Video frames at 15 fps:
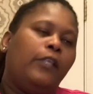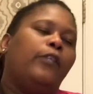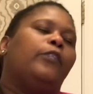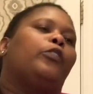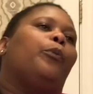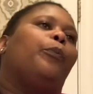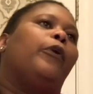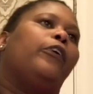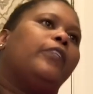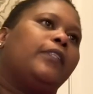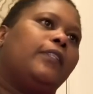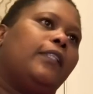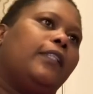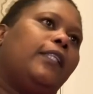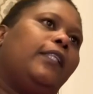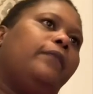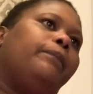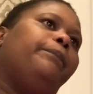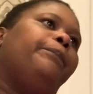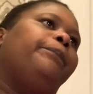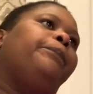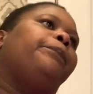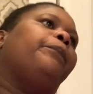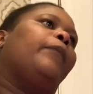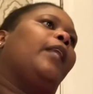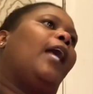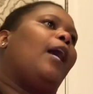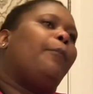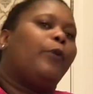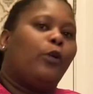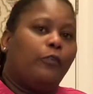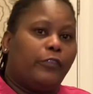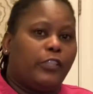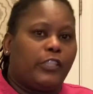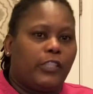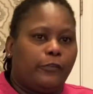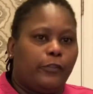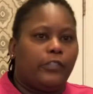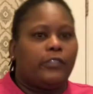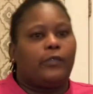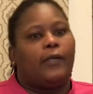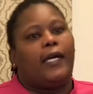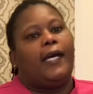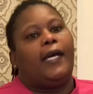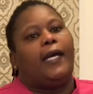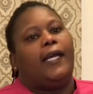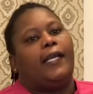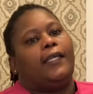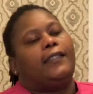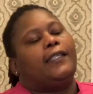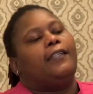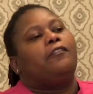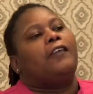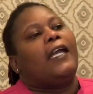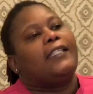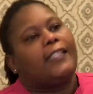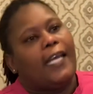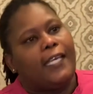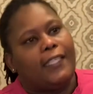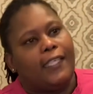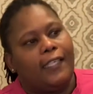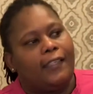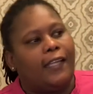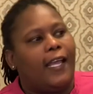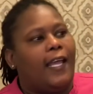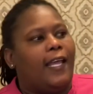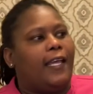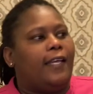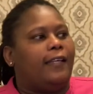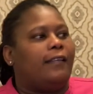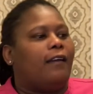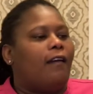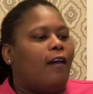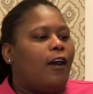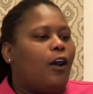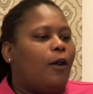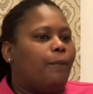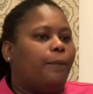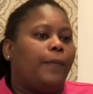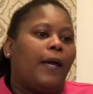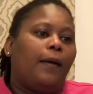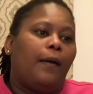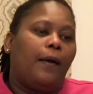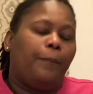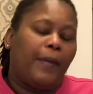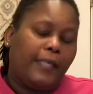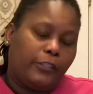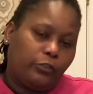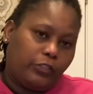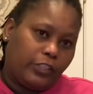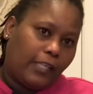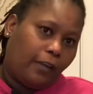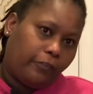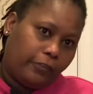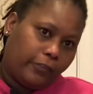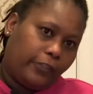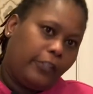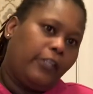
So personally, I'm an overachiever, so I did fine dining and um, a pastry chef.